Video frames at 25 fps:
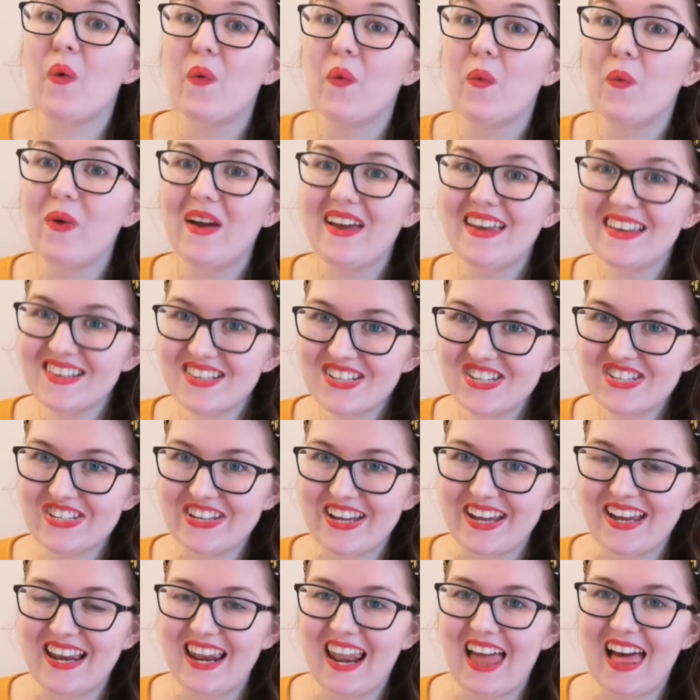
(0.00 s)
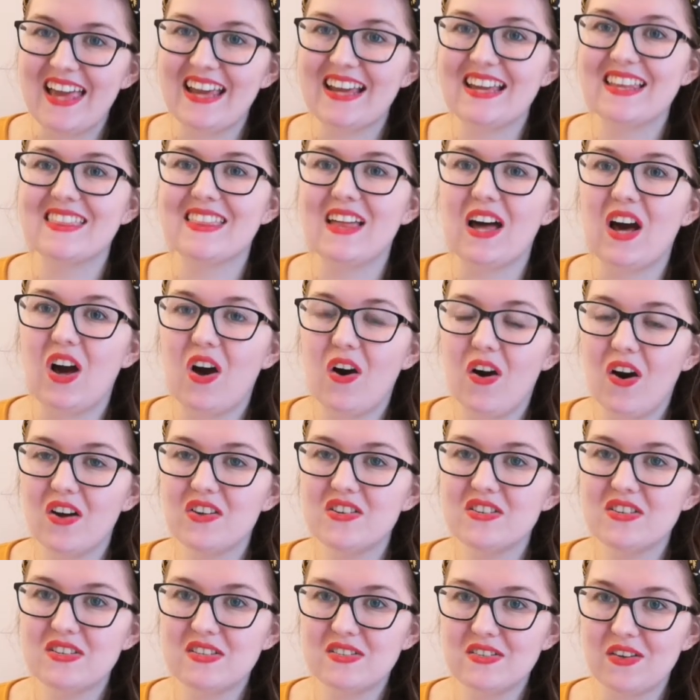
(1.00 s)
Will she like the
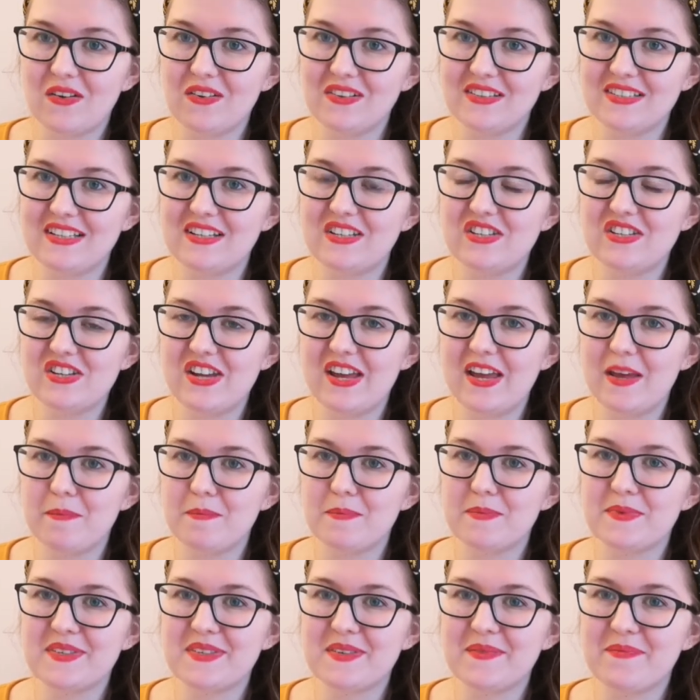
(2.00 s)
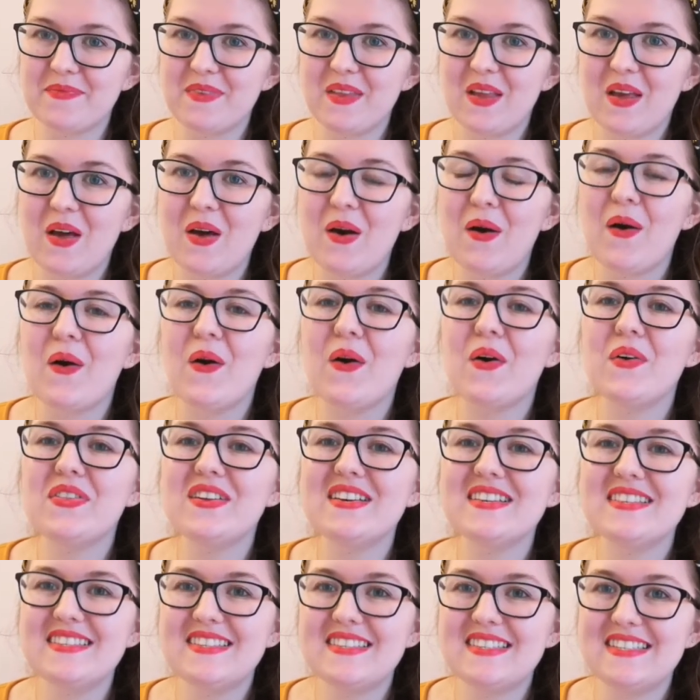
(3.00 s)
hot salty chips or
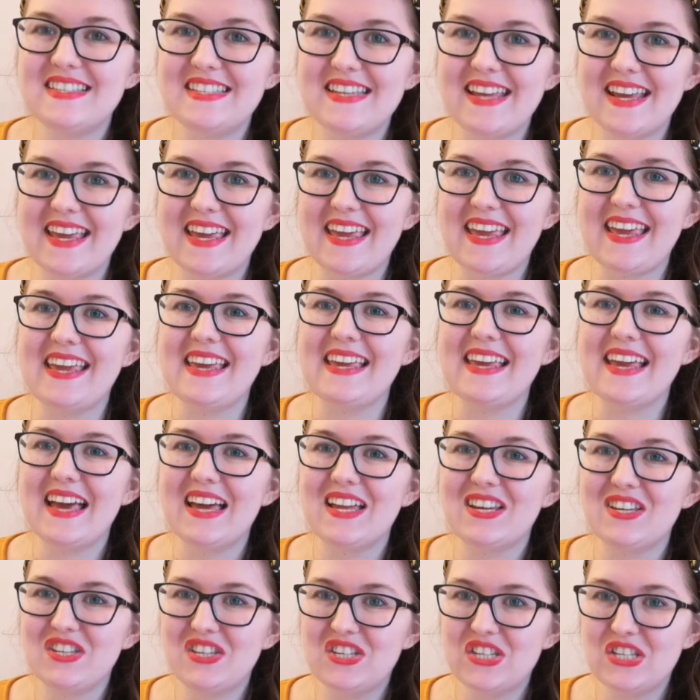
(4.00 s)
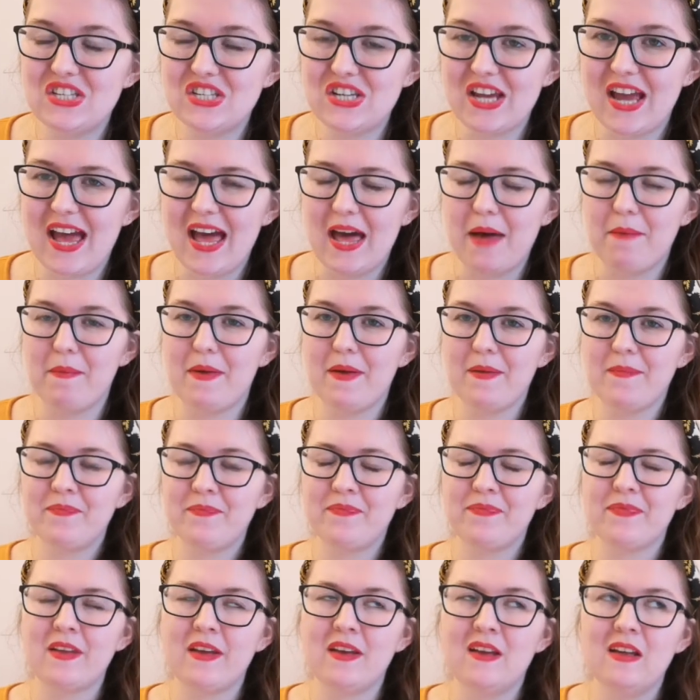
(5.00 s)
the sticky jam?
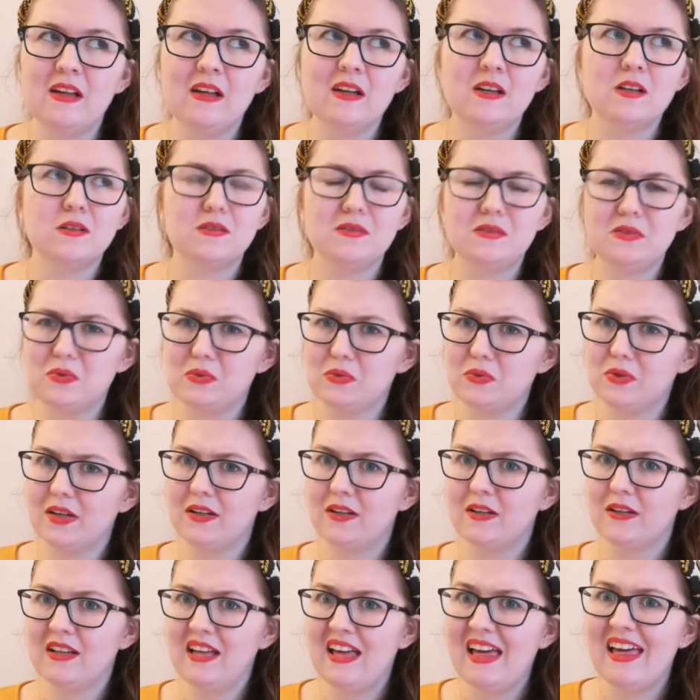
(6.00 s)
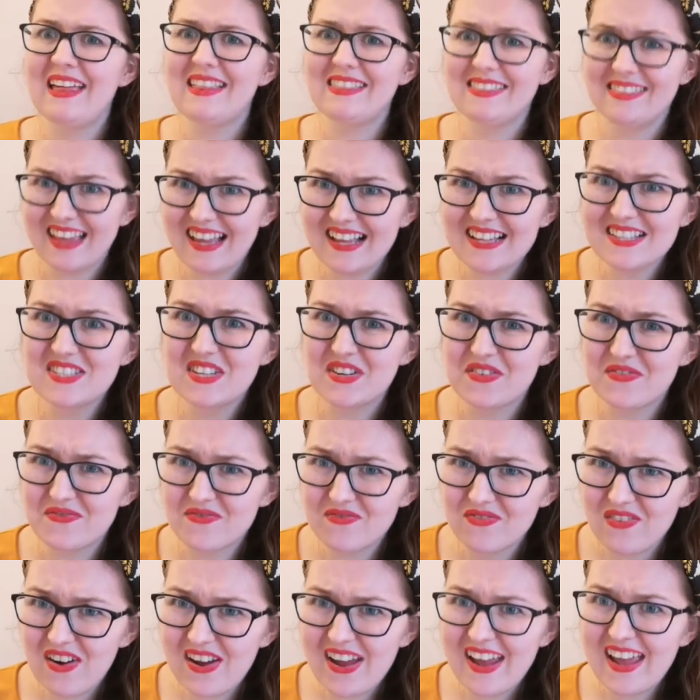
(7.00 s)
Ooh, that's a
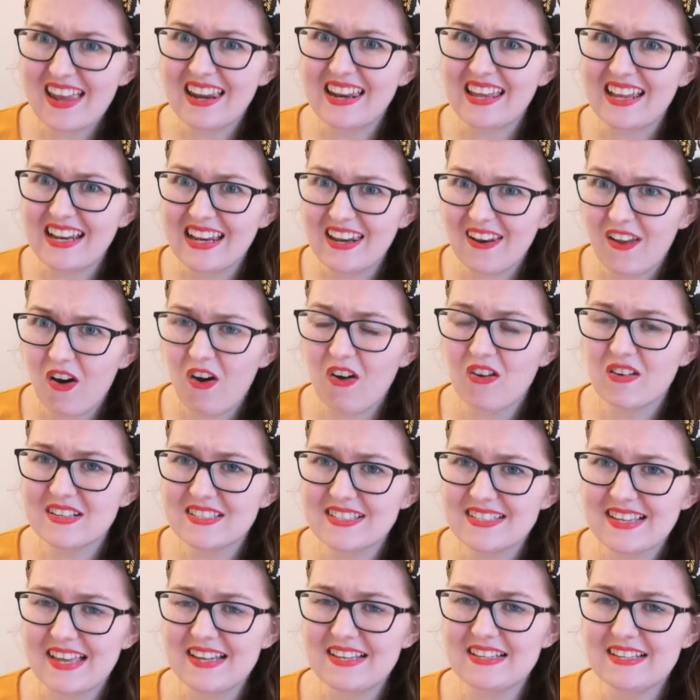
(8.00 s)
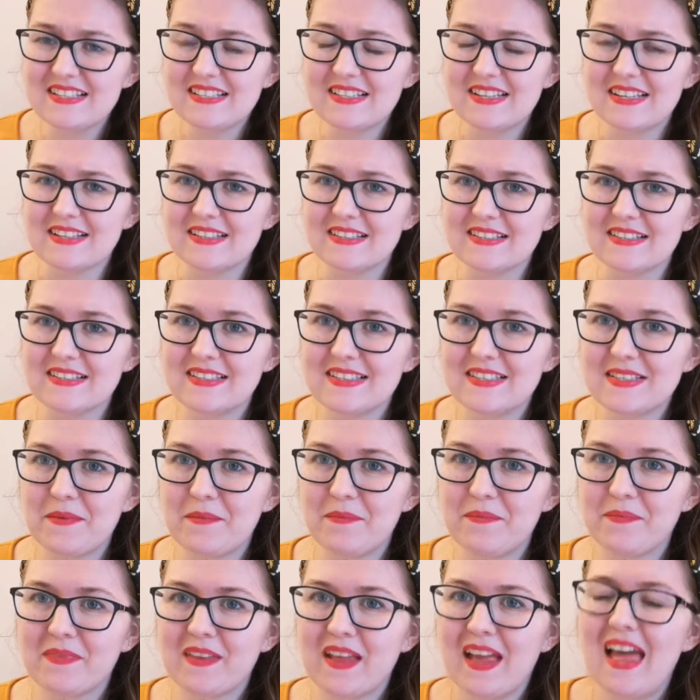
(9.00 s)
really long sentence.
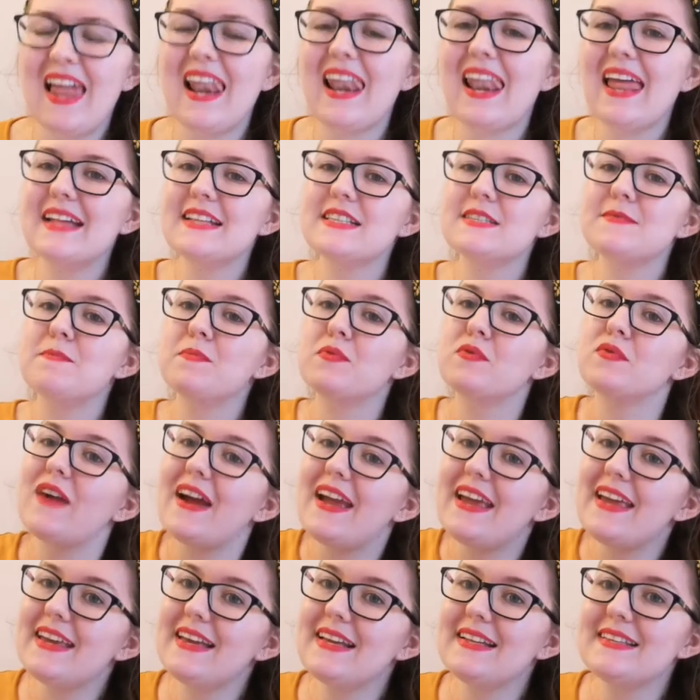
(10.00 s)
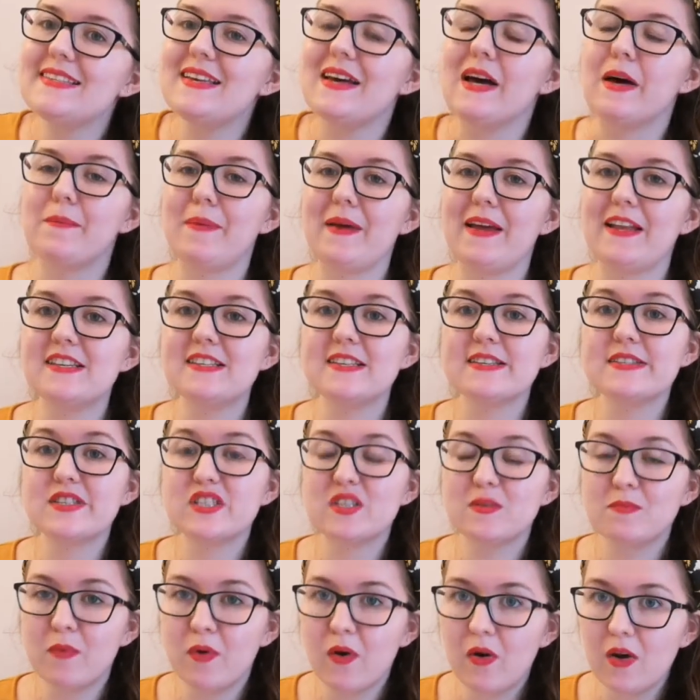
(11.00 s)
Let's break it up into
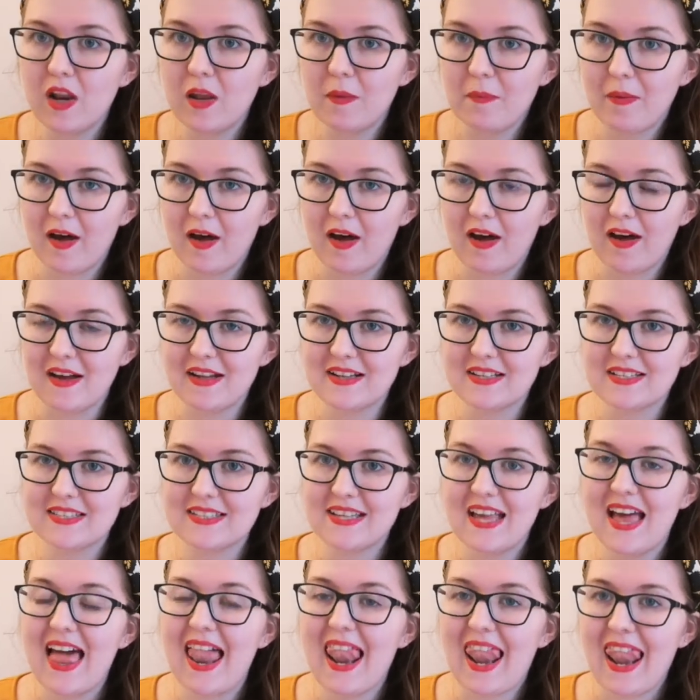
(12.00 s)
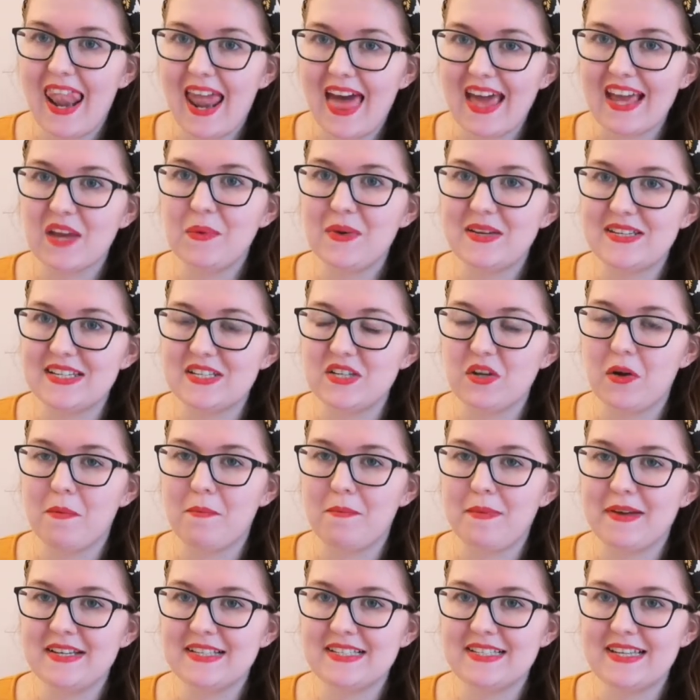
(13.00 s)
smaller parts like we did
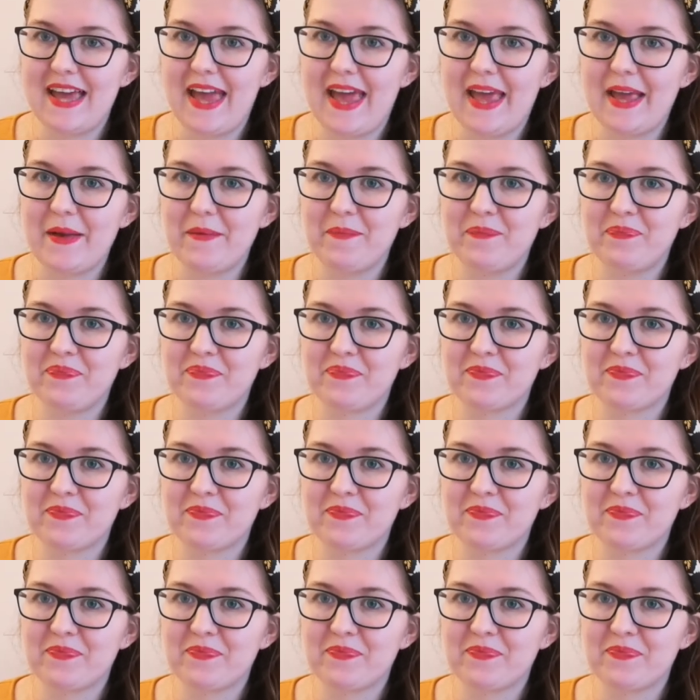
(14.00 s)
on Monday.